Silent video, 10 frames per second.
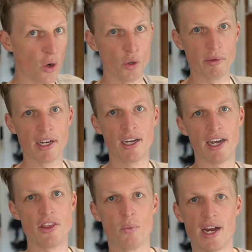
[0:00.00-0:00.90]
home
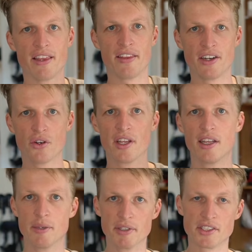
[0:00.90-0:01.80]
and the way that they know
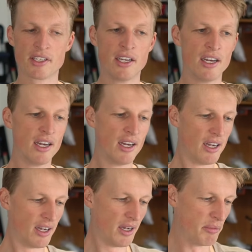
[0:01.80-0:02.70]
their limits.
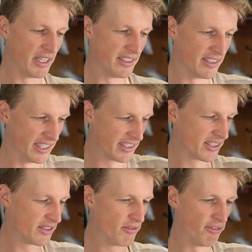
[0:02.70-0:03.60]
Because
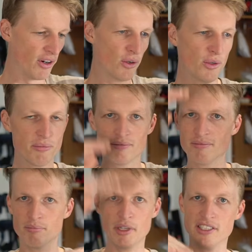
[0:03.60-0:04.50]
this
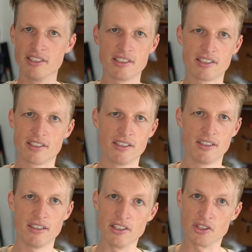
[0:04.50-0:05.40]
foam business
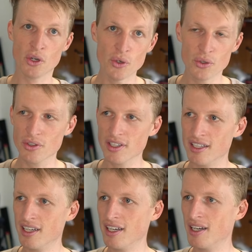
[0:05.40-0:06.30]
is
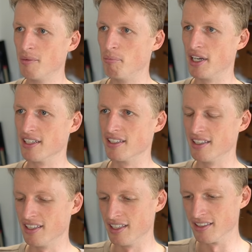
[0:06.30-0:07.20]
cool, but
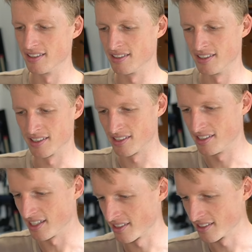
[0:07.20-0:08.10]
it
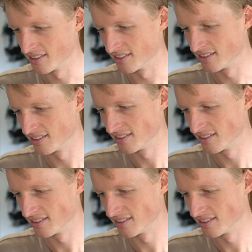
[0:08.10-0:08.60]
just doesn't...